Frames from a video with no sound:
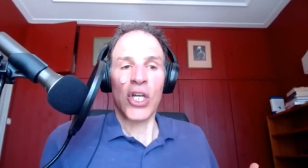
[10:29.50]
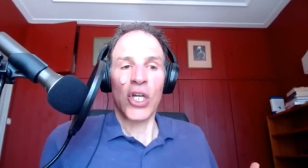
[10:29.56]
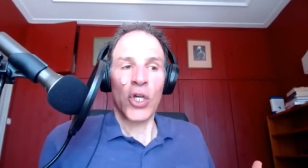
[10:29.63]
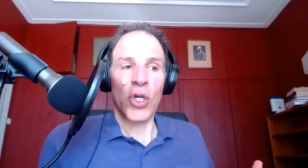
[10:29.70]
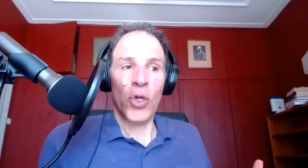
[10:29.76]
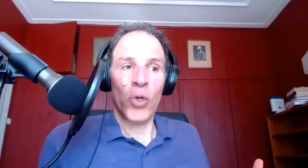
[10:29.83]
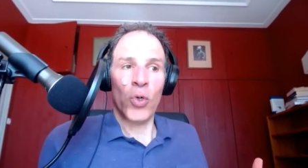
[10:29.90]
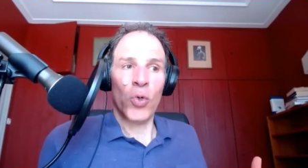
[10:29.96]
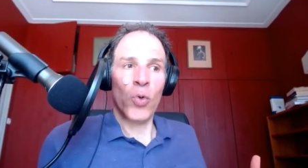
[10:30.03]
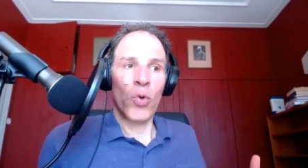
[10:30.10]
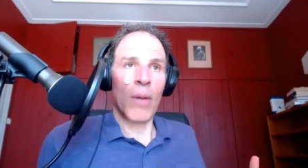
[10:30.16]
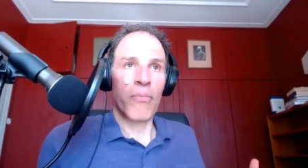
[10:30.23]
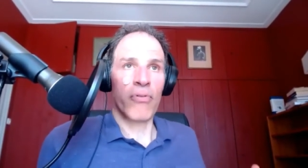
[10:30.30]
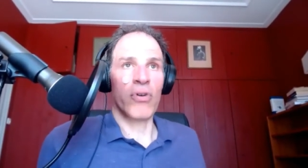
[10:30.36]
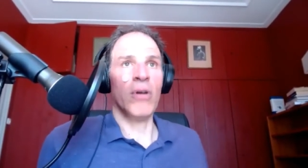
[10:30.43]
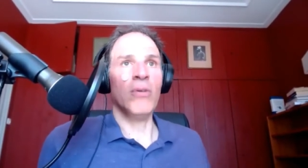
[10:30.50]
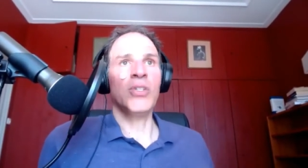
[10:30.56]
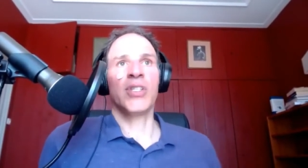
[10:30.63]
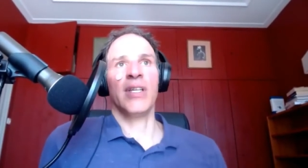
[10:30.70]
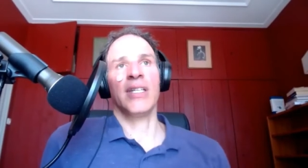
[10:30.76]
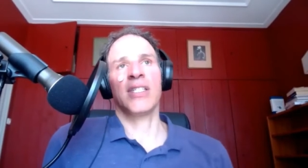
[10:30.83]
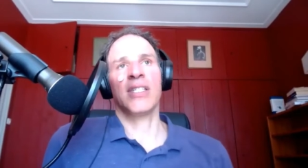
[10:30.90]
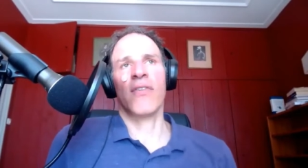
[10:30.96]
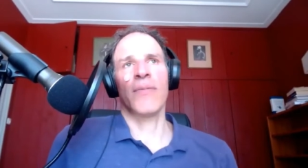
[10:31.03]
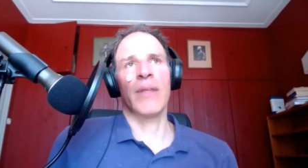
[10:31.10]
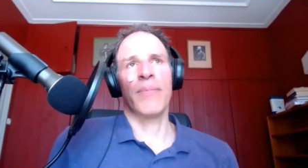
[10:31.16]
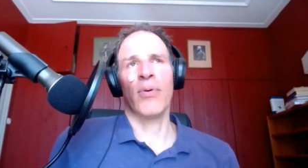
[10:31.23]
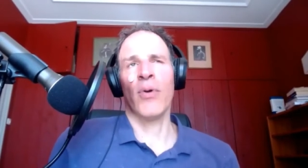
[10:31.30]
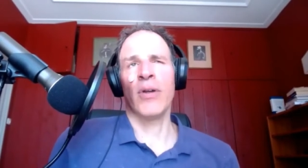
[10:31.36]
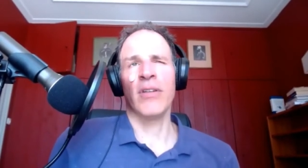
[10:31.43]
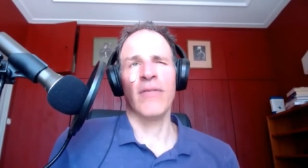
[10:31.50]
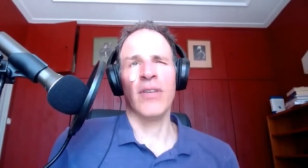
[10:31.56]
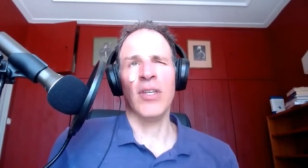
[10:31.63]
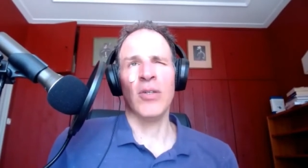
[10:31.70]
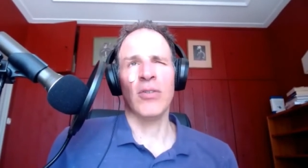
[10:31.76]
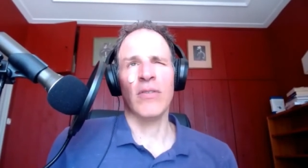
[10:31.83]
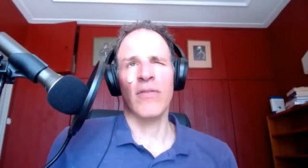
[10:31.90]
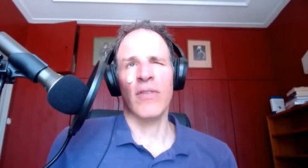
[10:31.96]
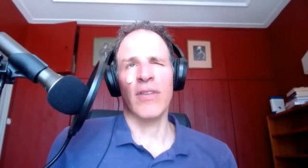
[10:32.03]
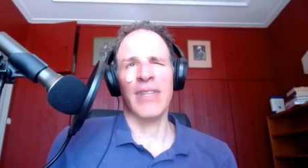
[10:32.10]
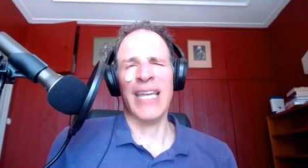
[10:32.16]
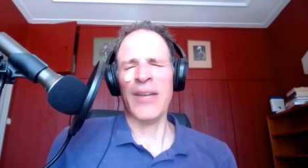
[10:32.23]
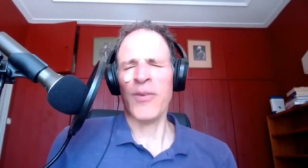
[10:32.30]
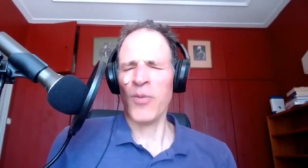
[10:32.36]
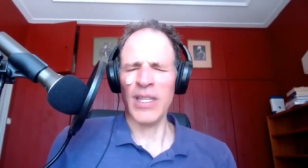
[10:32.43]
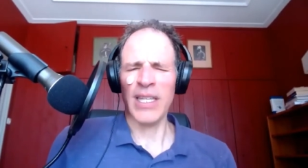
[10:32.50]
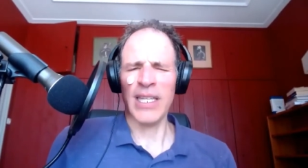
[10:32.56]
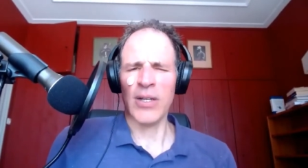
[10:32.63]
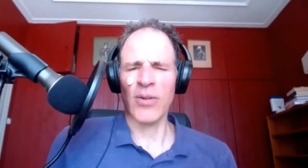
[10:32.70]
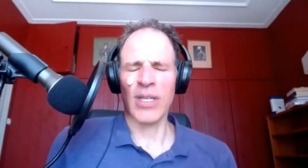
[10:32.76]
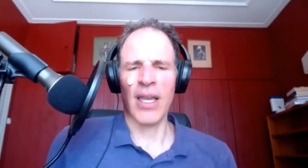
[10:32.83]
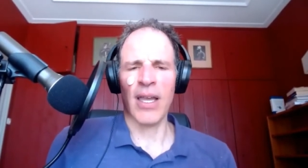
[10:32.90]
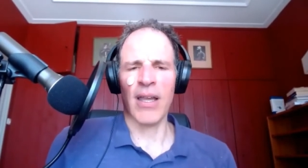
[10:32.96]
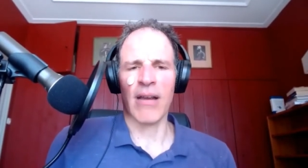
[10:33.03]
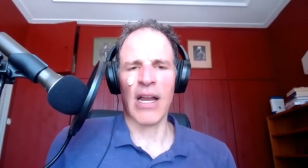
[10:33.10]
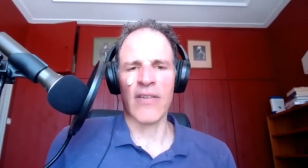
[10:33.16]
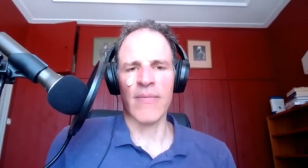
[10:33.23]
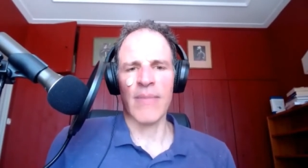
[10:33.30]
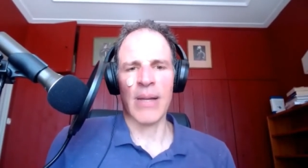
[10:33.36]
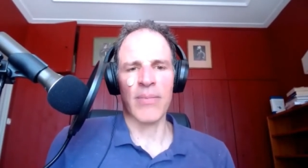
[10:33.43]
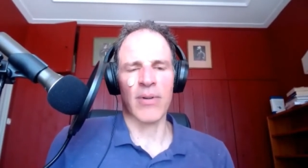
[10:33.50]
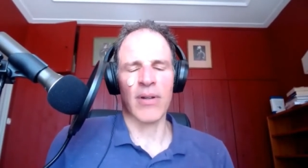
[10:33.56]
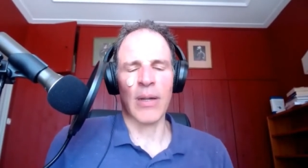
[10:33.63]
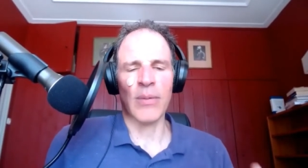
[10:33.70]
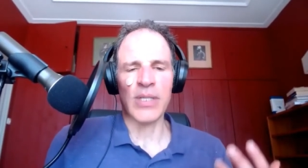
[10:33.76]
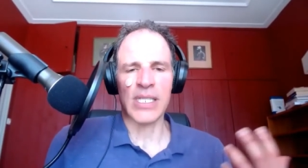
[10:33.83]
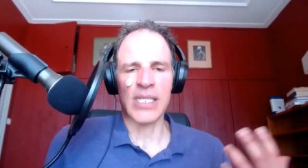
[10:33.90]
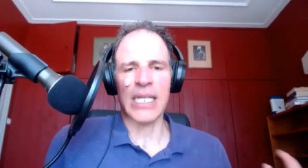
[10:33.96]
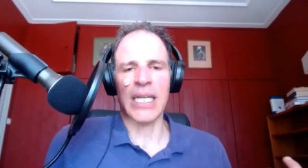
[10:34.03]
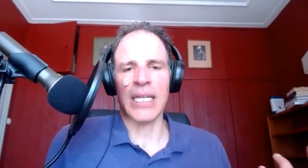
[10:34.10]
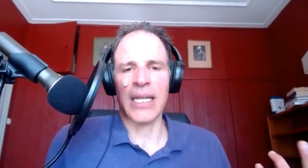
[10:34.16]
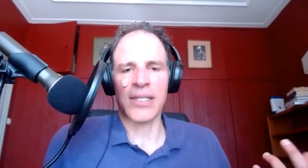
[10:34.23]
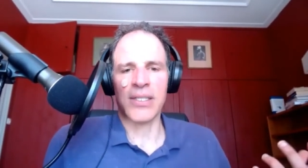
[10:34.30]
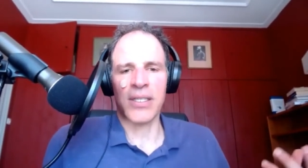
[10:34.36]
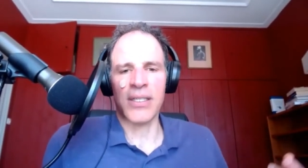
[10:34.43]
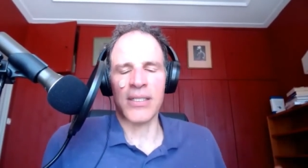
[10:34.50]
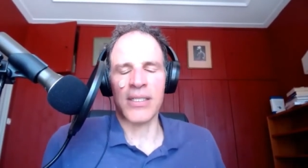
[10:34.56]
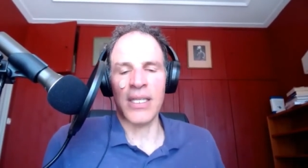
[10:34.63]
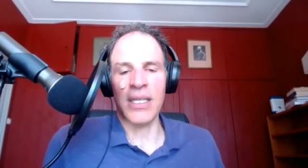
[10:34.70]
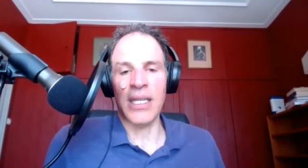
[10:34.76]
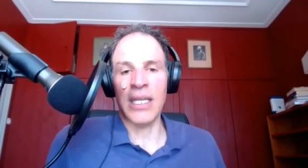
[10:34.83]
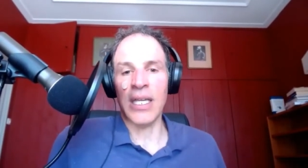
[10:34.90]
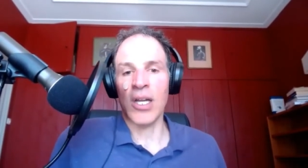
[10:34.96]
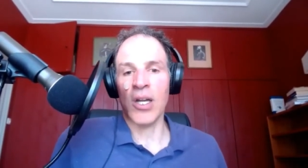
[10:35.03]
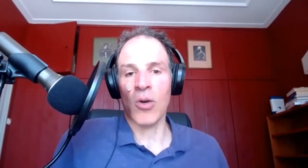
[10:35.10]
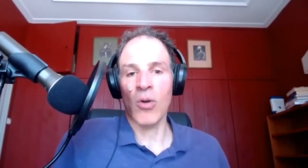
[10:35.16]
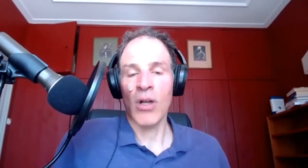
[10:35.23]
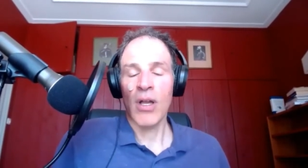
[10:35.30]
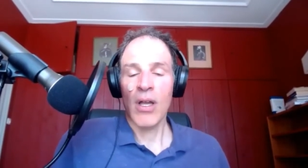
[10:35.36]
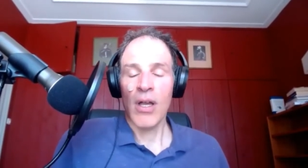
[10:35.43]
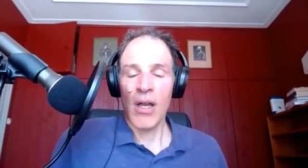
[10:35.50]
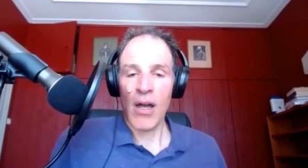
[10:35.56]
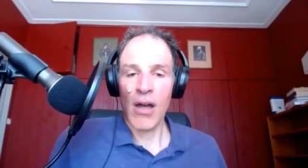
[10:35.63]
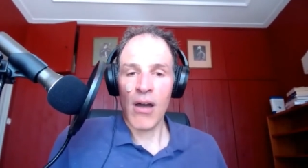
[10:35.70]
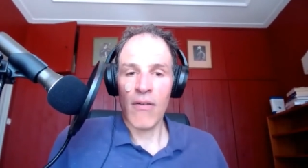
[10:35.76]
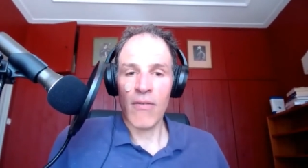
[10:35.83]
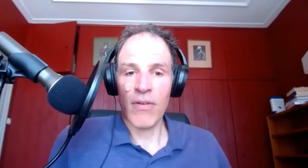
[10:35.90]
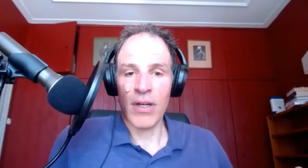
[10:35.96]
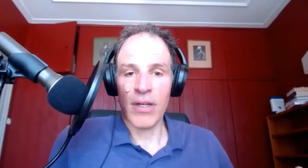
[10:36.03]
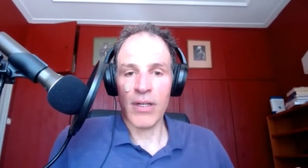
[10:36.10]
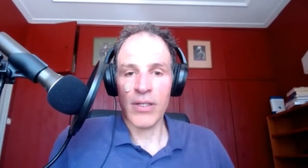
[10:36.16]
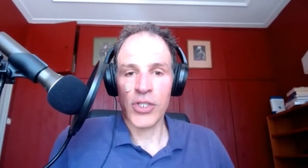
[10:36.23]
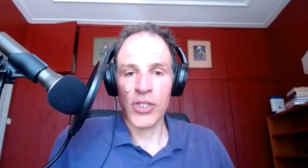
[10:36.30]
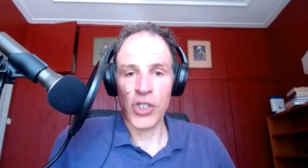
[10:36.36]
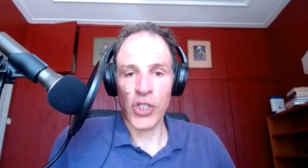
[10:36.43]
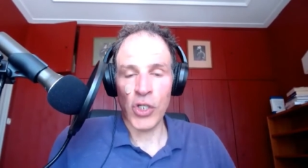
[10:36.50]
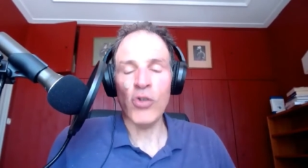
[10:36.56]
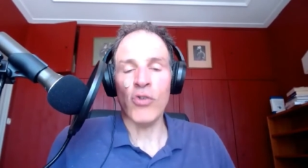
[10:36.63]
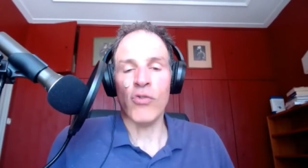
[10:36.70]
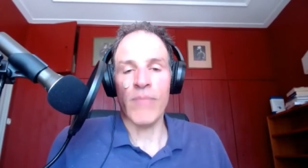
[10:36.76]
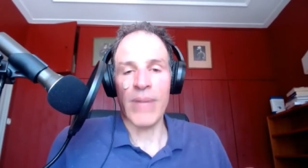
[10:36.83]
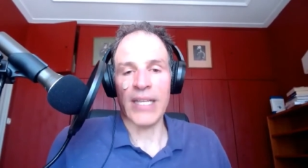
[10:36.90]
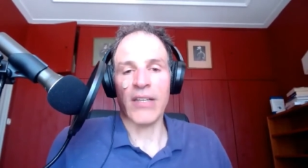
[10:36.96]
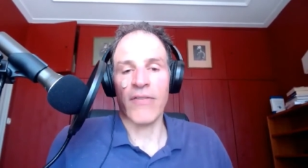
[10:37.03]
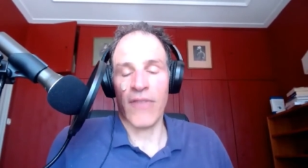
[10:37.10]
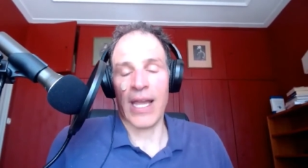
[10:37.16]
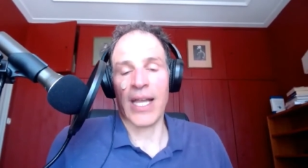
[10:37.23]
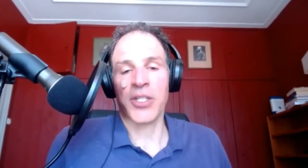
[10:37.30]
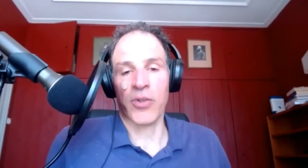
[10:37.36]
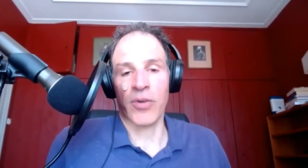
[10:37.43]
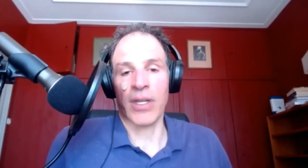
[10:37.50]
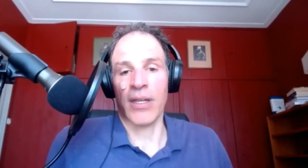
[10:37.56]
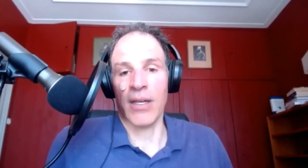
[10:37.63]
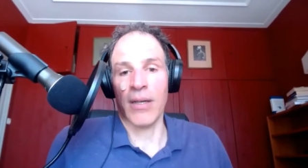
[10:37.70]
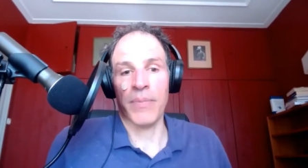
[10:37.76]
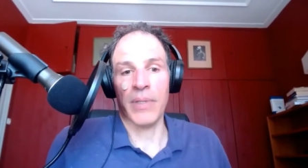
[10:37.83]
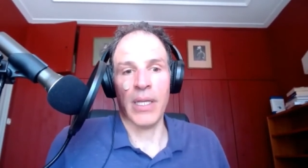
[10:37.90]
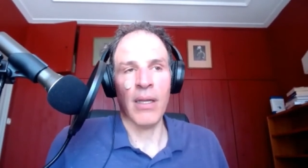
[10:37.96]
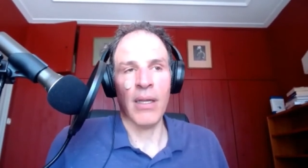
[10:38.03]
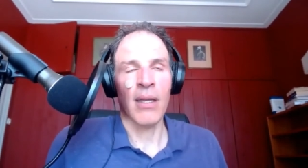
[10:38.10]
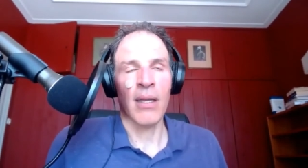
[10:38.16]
who approach this from the point of view of they really don't care. I remember I was sitting next to the CEO of a shoe manufacturing company,